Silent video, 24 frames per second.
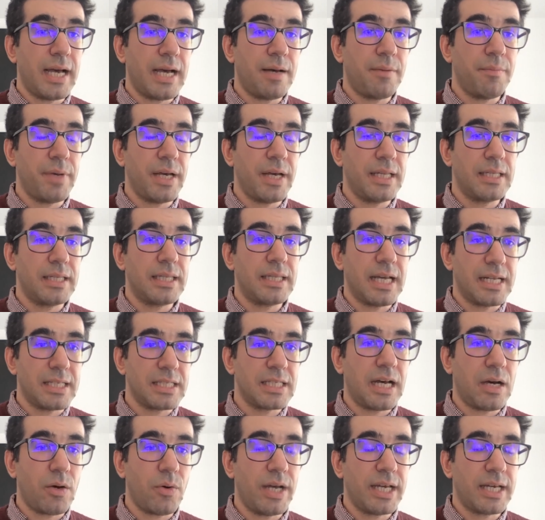am and that's
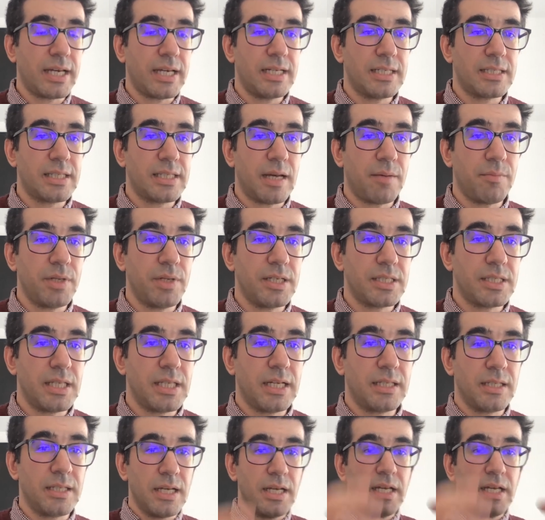how i can establish that